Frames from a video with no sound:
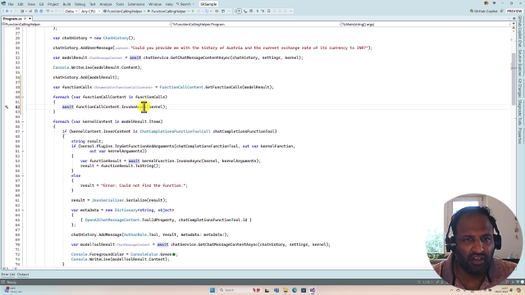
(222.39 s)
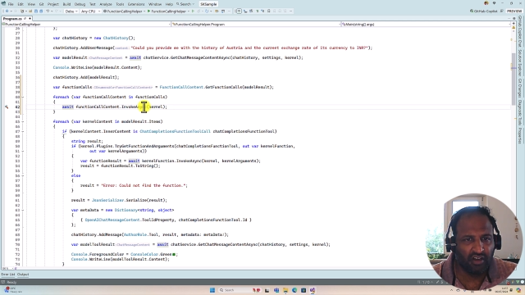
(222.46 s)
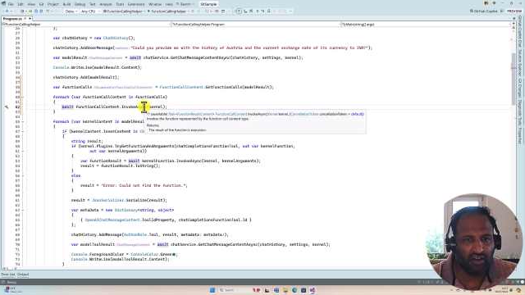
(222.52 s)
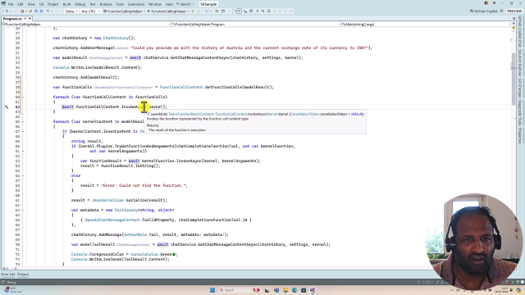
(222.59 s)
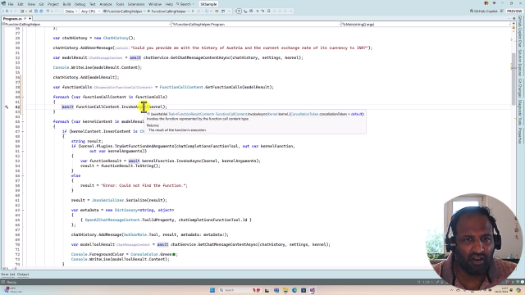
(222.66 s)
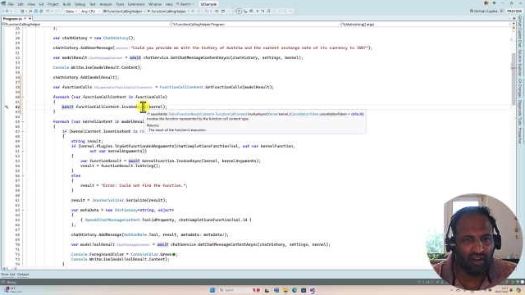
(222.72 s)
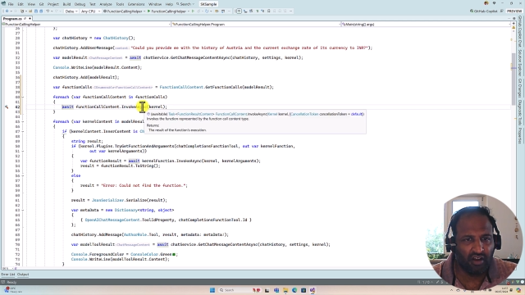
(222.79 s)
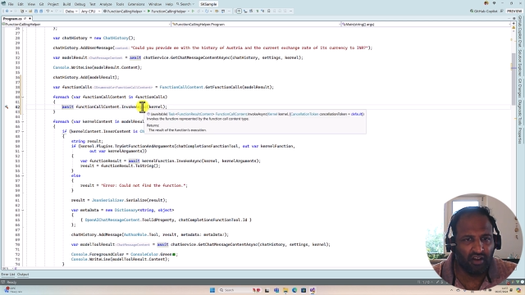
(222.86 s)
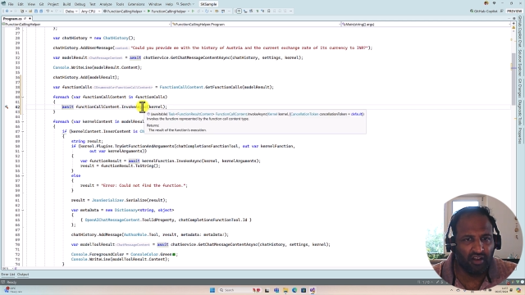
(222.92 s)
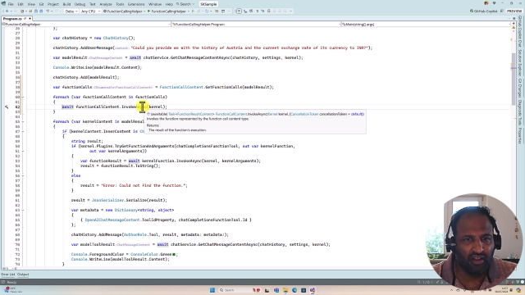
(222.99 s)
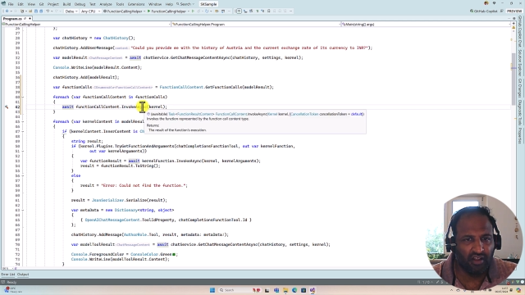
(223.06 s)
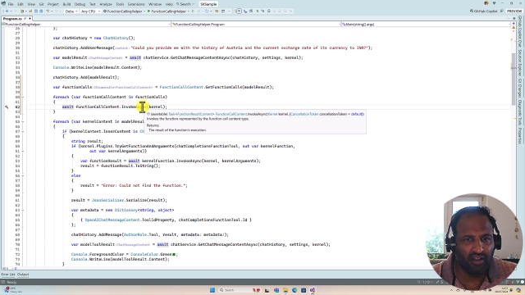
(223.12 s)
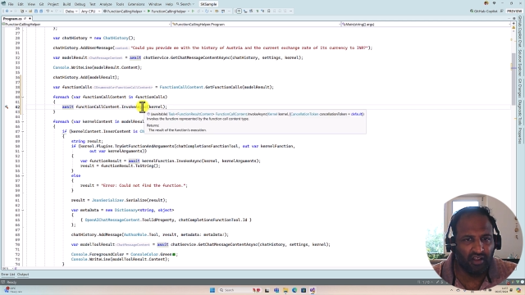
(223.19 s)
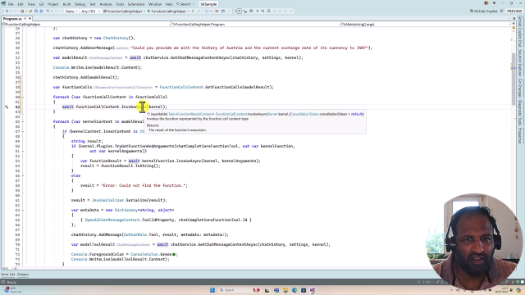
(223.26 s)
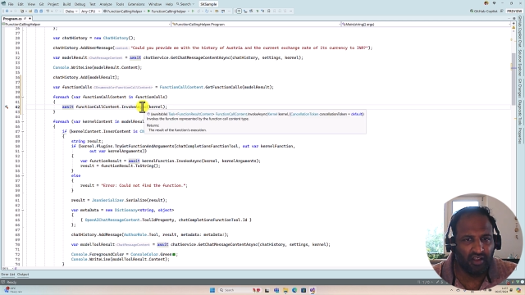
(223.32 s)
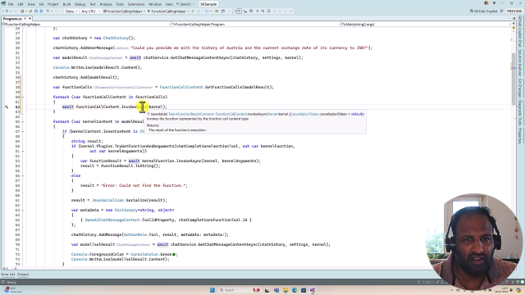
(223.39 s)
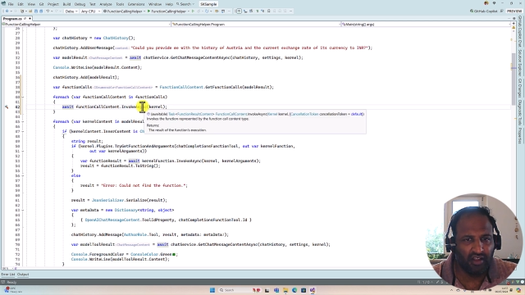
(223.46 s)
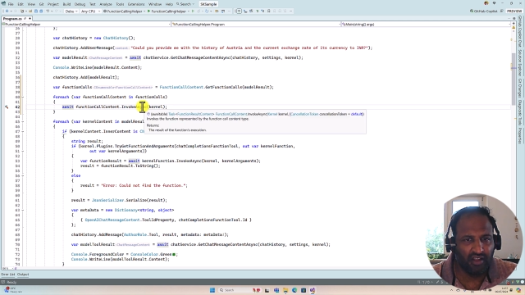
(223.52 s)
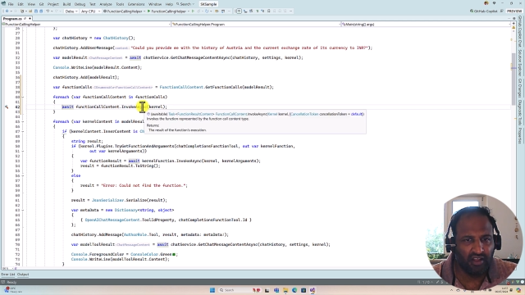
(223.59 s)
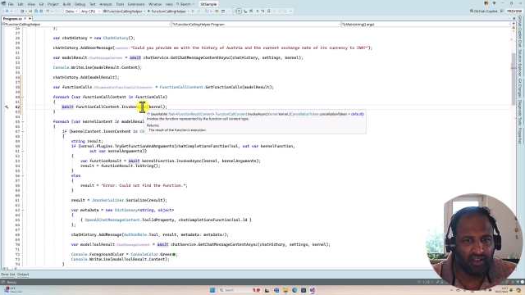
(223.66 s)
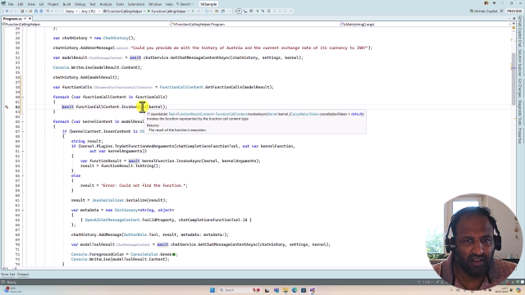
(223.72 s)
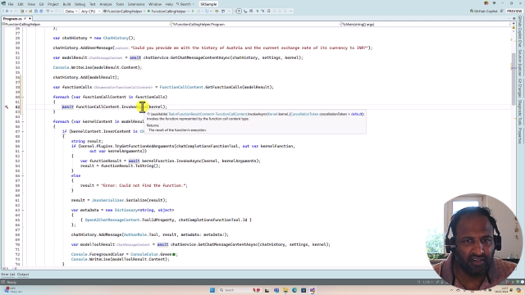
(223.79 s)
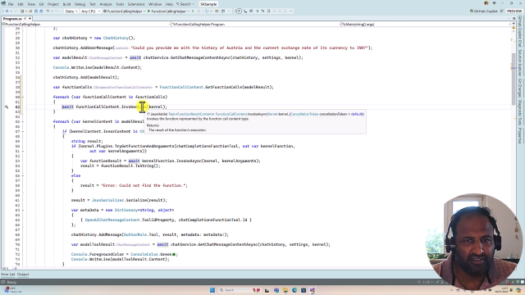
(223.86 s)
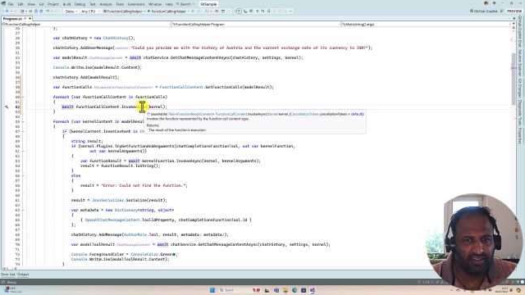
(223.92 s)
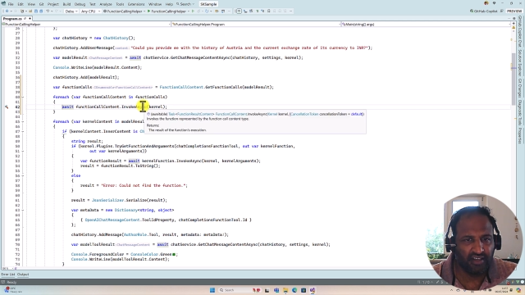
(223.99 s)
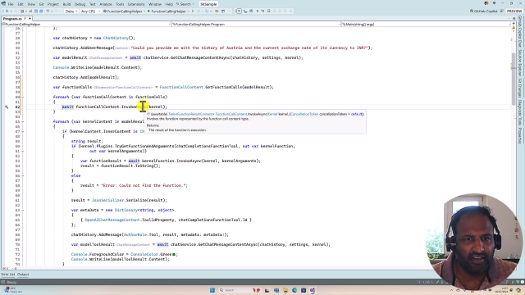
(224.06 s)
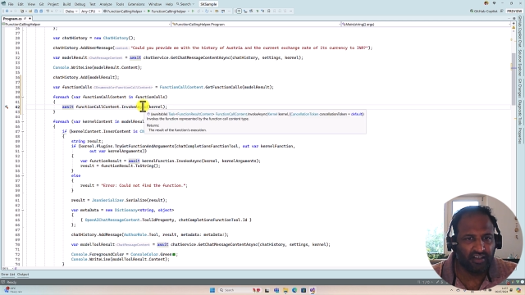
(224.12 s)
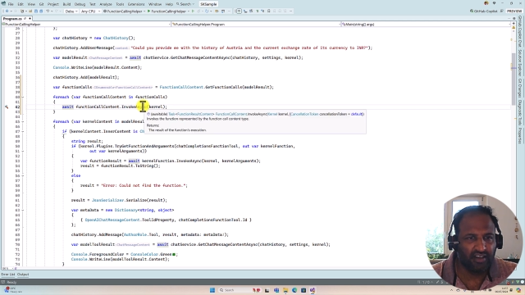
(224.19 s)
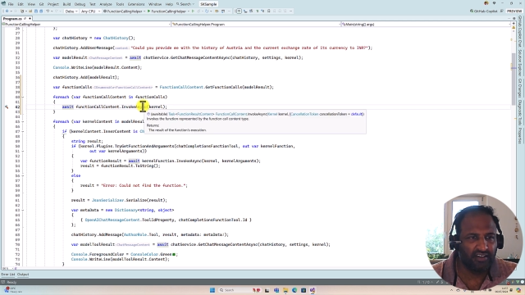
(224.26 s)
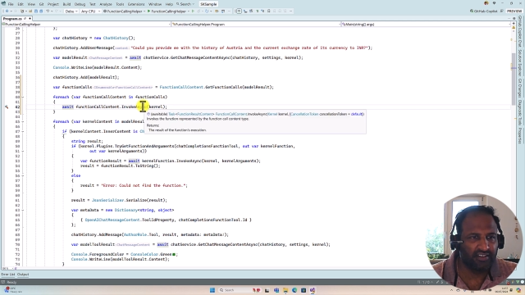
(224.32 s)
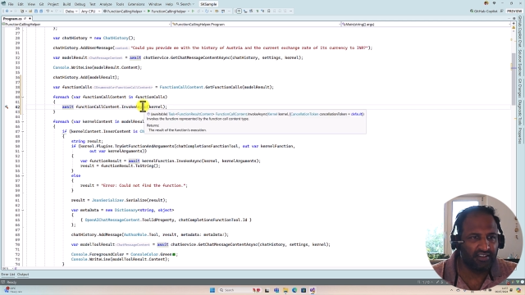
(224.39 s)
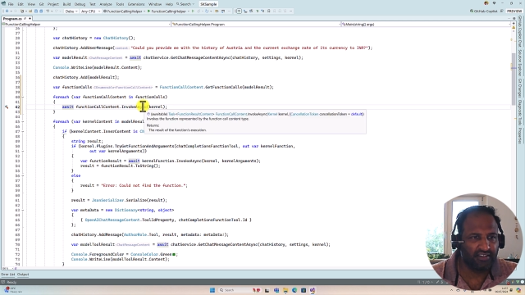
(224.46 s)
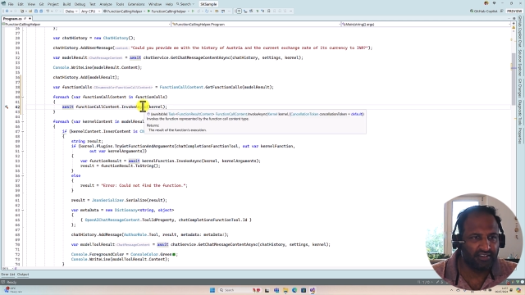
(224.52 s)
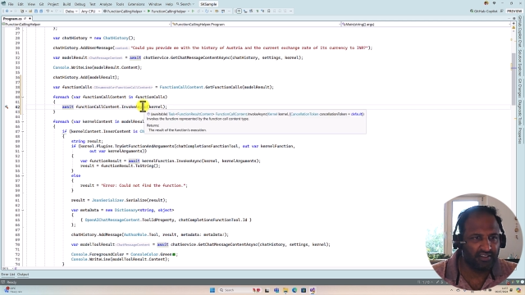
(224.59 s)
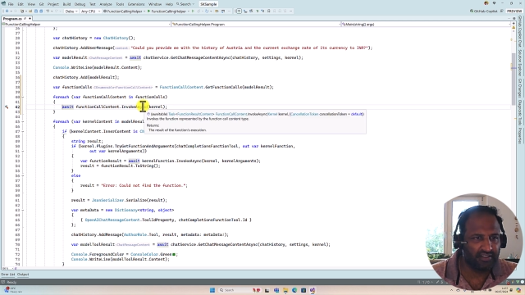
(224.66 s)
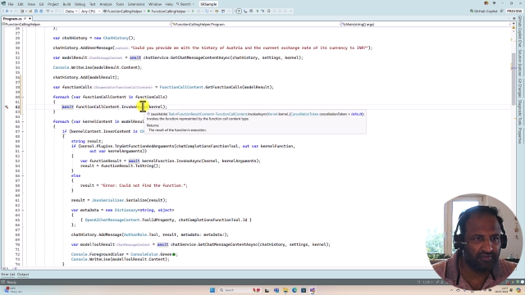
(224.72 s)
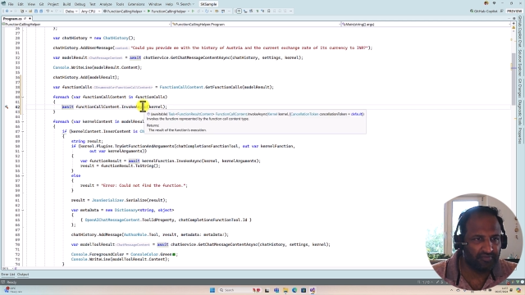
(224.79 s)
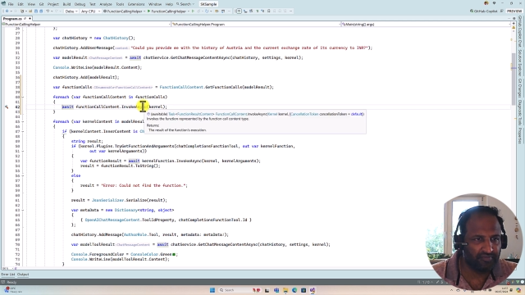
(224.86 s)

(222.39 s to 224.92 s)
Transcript: call result content.